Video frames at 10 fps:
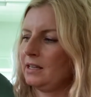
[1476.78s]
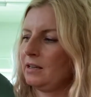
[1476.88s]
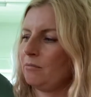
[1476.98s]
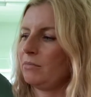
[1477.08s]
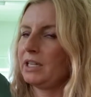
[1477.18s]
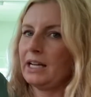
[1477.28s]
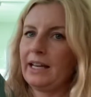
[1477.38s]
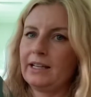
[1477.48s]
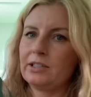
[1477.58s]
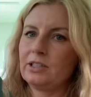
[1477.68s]
But
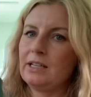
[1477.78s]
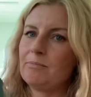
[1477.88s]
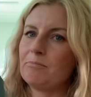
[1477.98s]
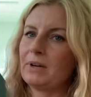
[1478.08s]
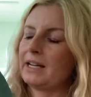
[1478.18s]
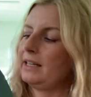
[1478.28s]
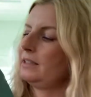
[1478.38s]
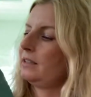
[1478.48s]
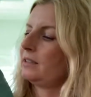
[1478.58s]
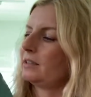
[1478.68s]
actually
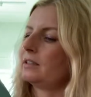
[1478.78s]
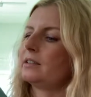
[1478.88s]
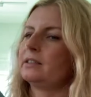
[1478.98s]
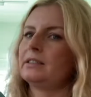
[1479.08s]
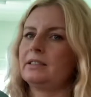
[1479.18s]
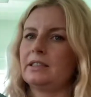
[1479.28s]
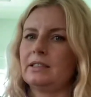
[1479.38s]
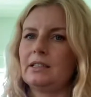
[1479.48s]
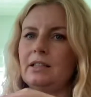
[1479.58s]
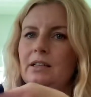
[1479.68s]
planet Earth
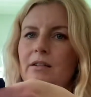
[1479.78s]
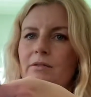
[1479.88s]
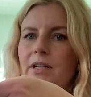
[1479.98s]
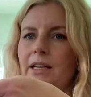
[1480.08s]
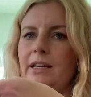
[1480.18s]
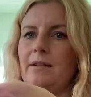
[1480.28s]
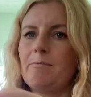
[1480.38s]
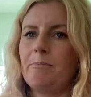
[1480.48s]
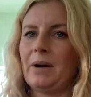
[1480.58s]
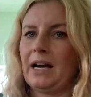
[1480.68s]
doesn't look like a
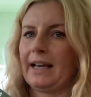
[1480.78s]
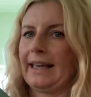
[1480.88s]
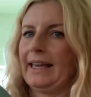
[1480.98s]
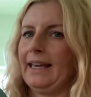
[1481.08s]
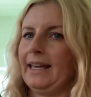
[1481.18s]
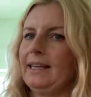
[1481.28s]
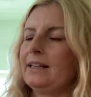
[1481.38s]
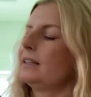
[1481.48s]
pancake.